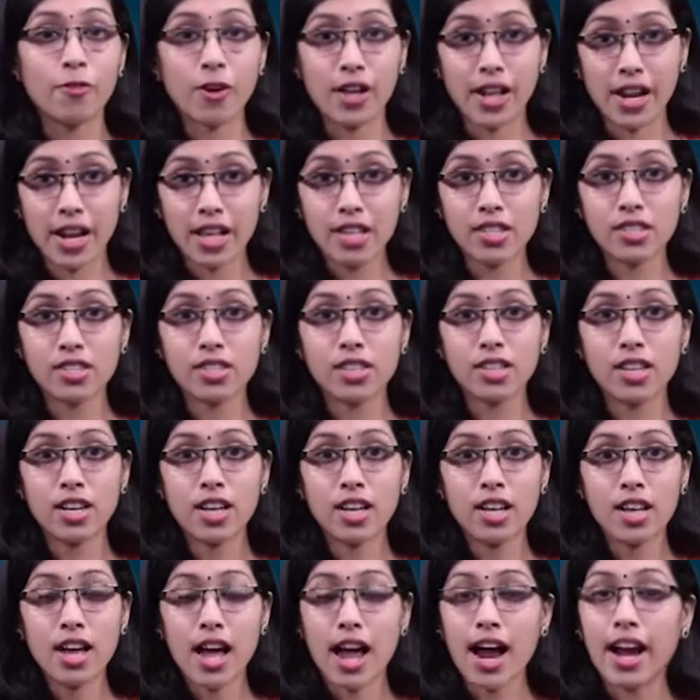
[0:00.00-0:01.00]
arrest,
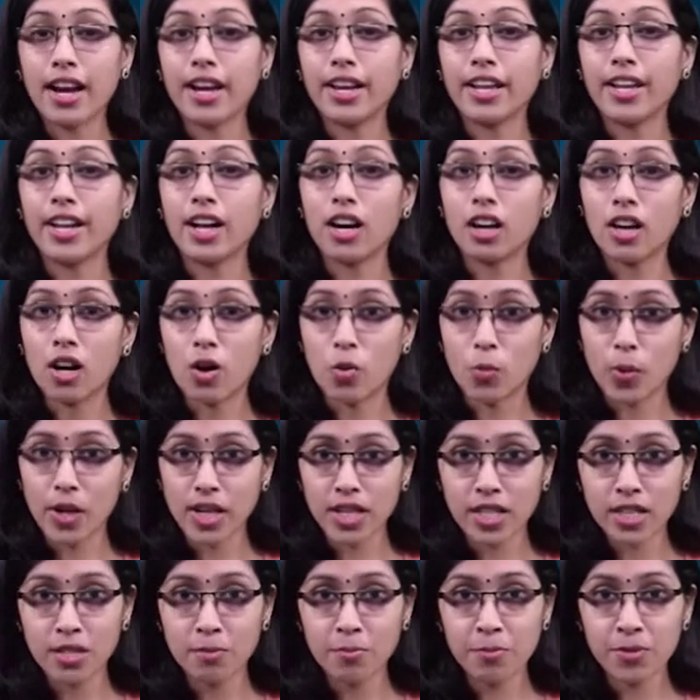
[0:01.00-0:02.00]
had younger
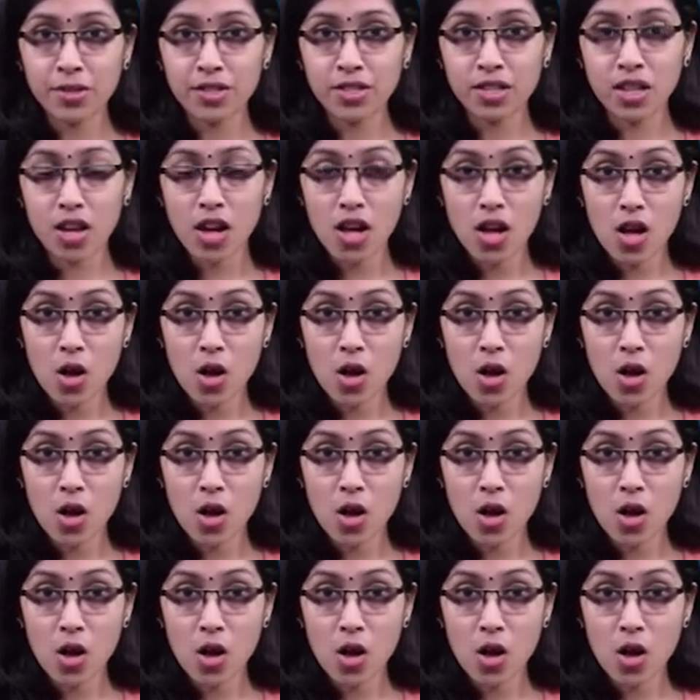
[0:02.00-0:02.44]
victims,